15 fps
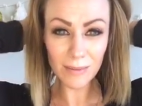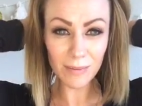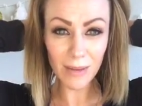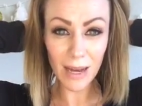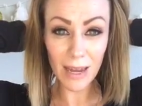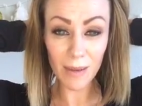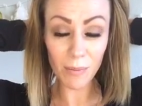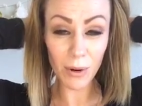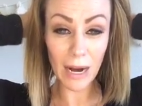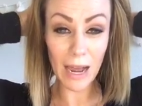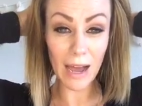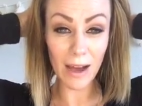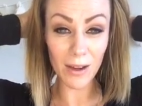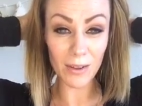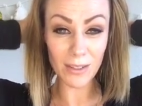my
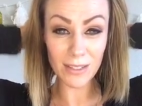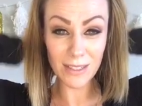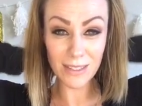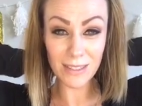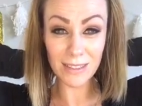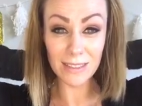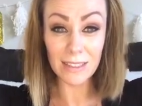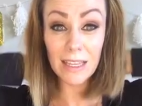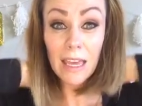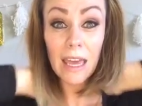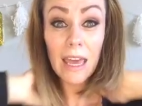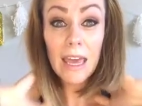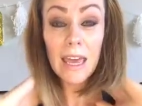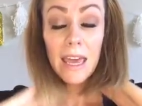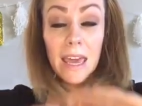brows.
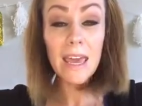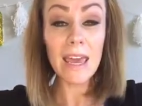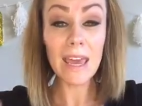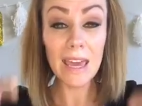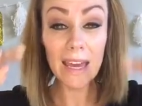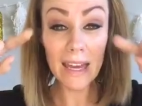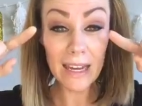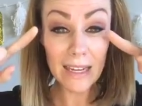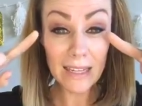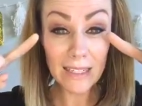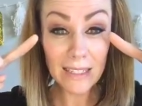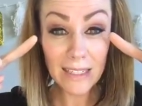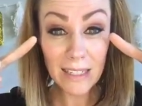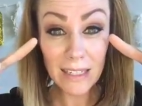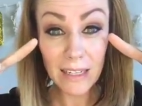
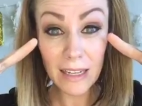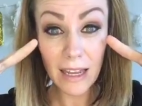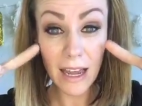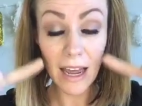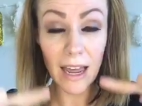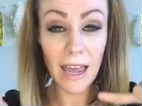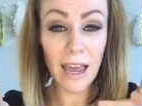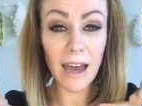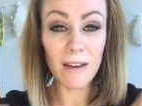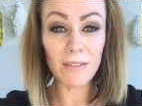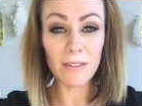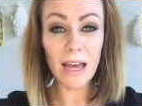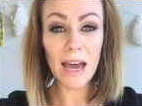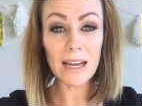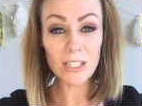And I
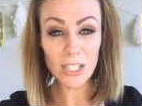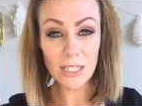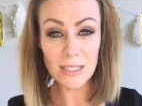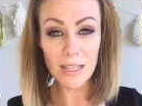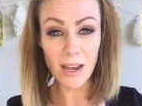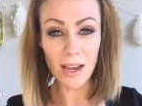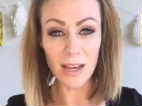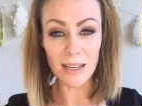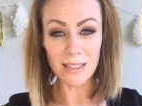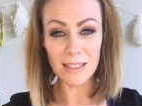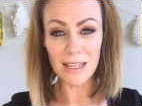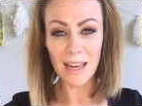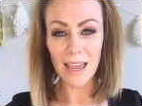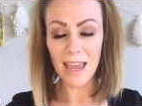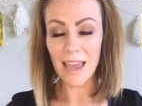have lashes on
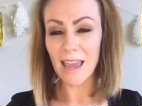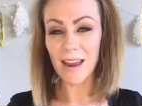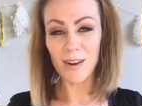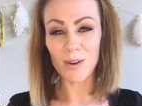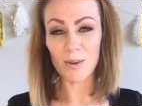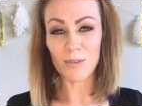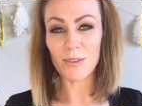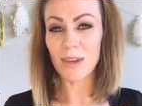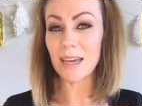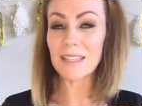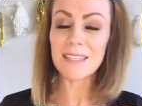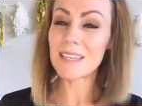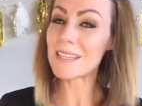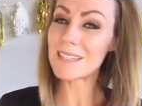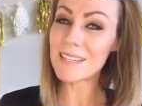today. I don't know if you
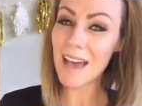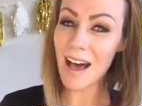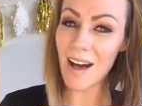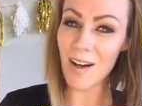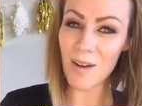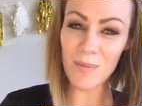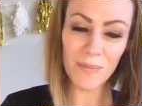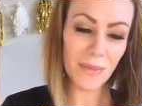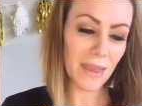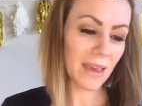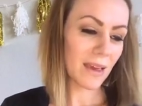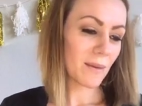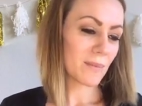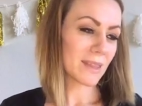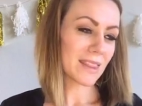guys can tell,
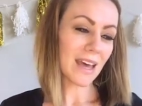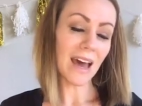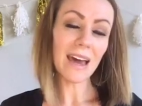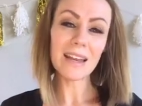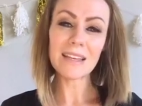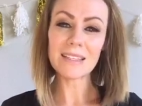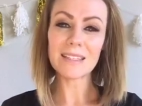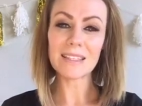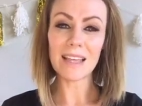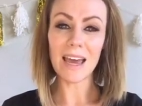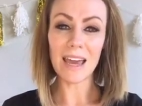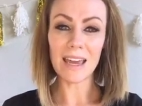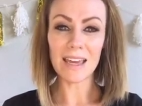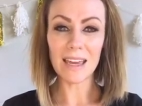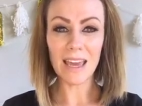but that is
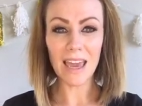like